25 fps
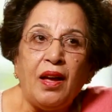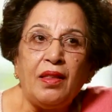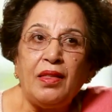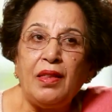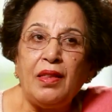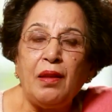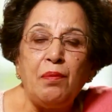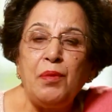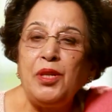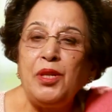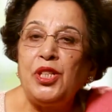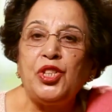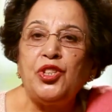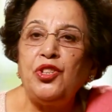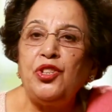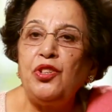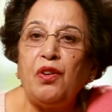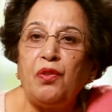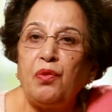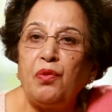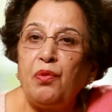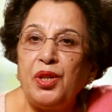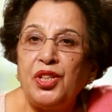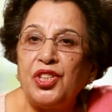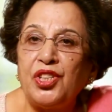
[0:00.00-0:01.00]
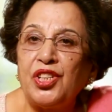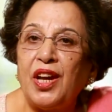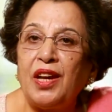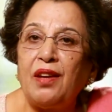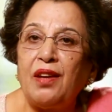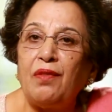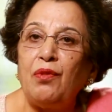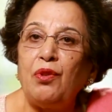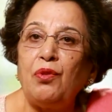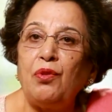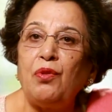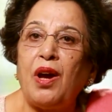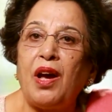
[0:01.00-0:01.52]
the mystery of which I
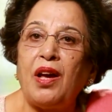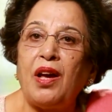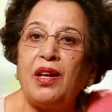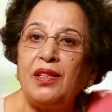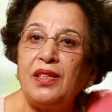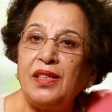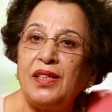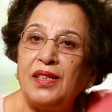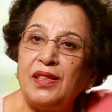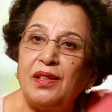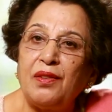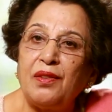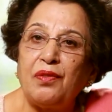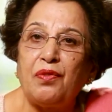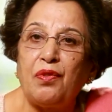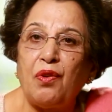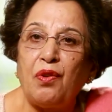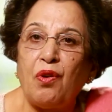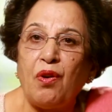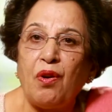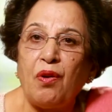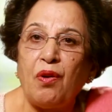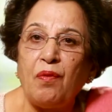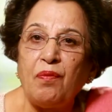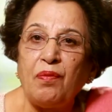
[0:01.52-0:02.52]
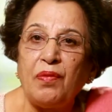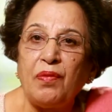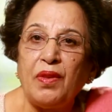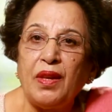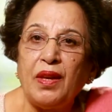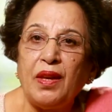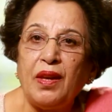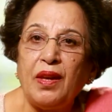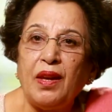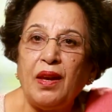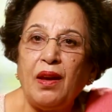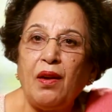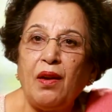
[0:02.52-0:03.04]
have no answer for.
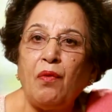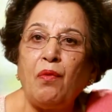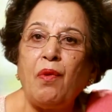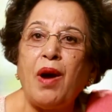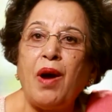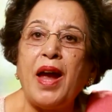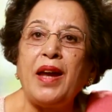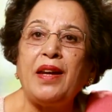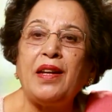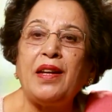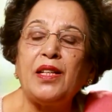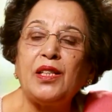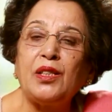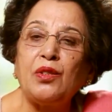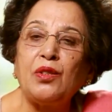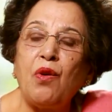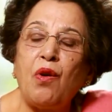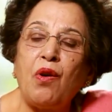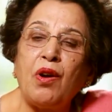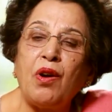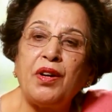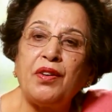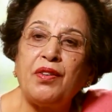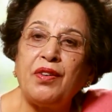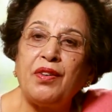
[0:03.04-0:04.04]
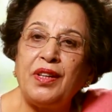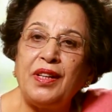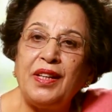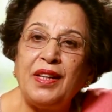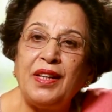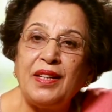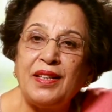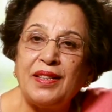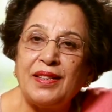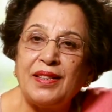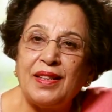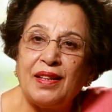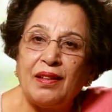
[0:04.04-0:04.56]
Why does God
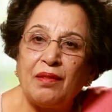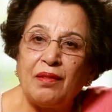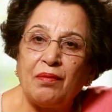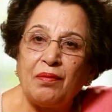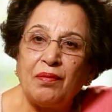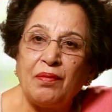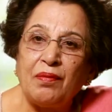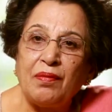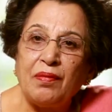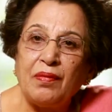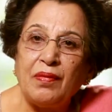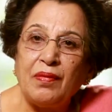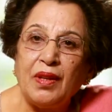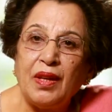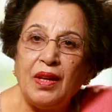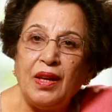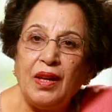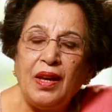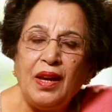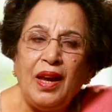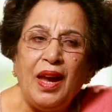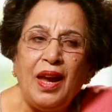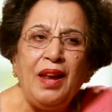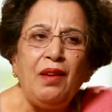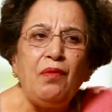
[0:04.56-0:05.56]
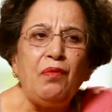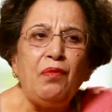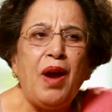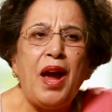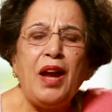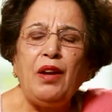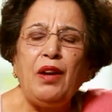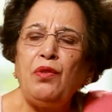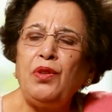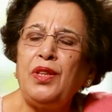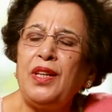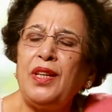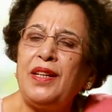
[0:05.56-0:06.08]
create them? And
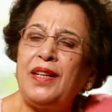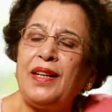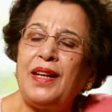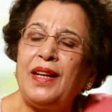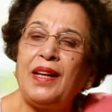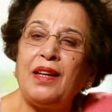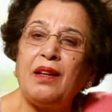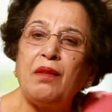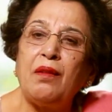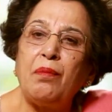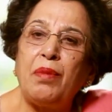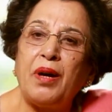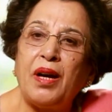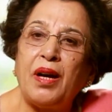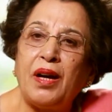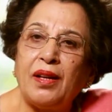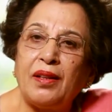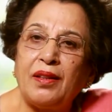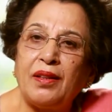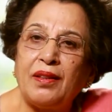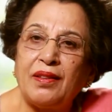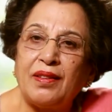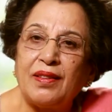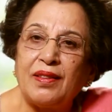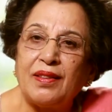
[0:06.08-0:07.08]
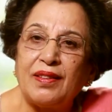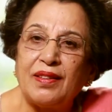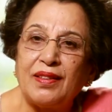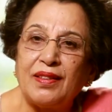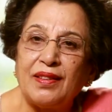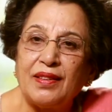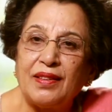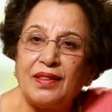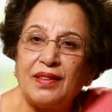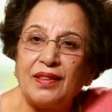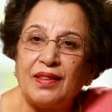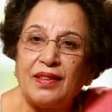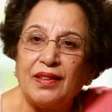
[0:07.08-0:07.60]
why do they take birth?
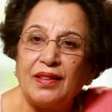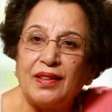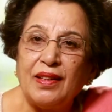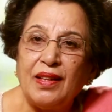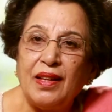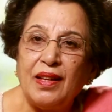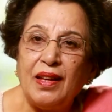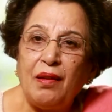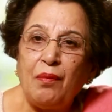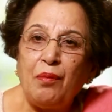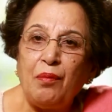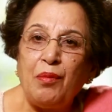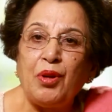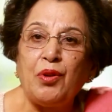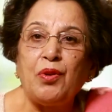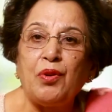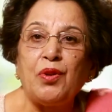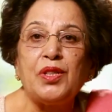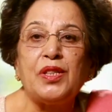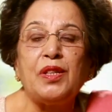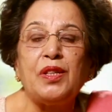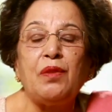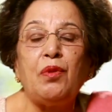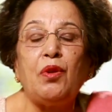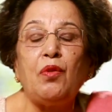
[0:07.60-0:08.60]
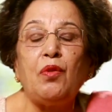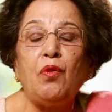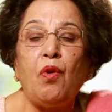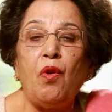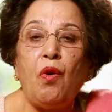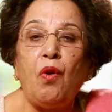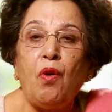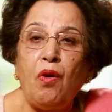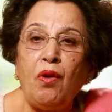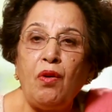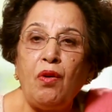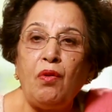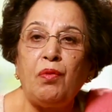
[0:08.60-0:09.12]
Because they will
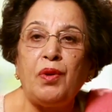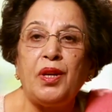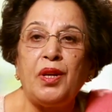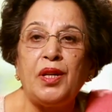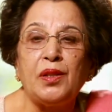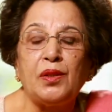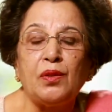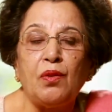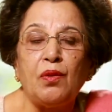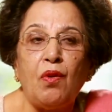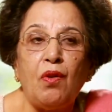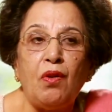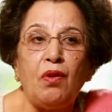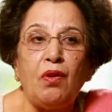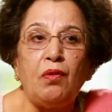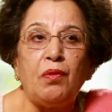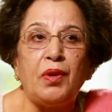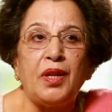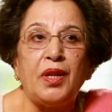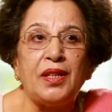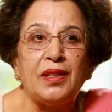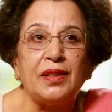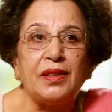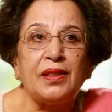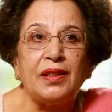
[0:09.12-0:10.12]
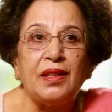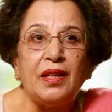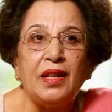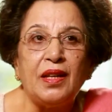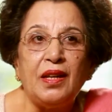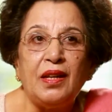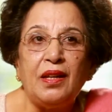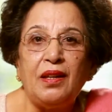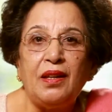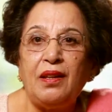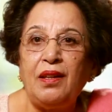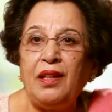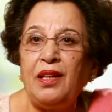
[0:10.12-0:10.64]
always, always
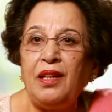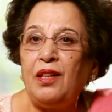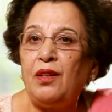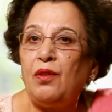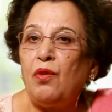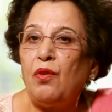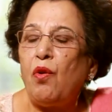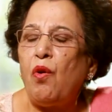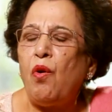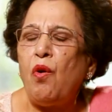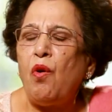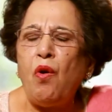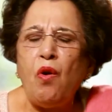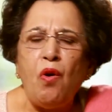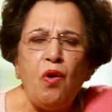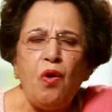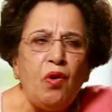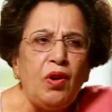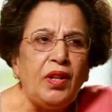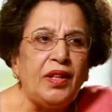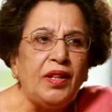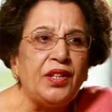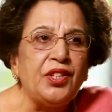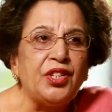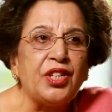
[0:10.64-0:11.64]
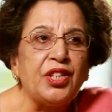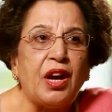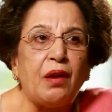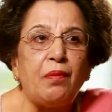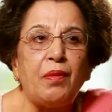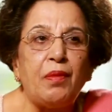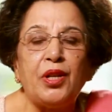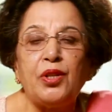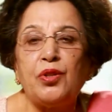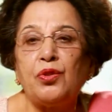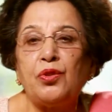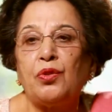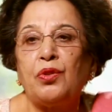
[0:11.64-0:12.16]
need all the
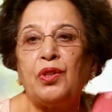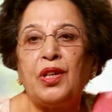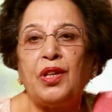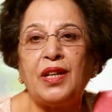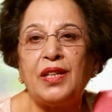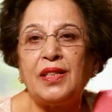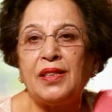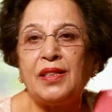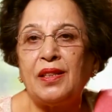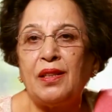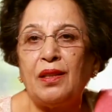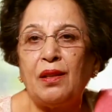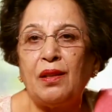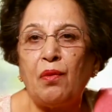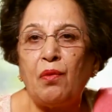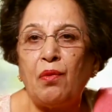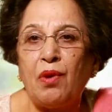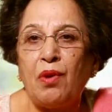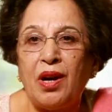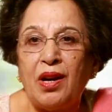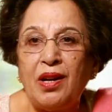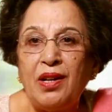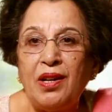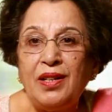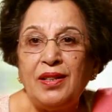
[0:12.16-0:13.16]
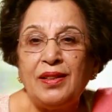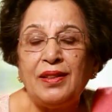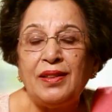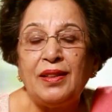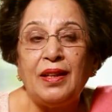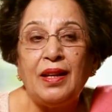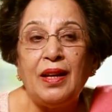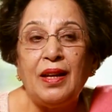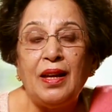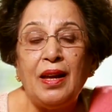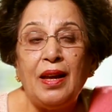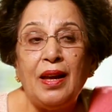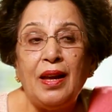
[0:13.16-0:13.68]
Shayama Chonas in the world
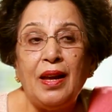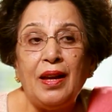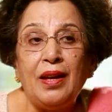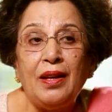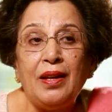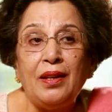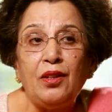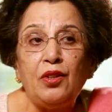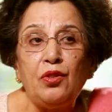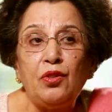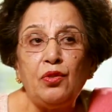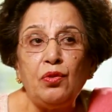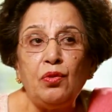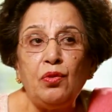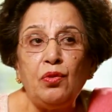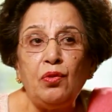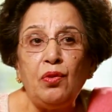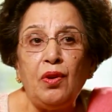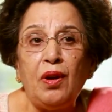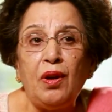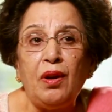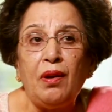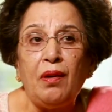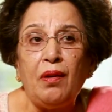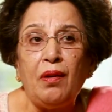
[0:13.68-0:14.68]
to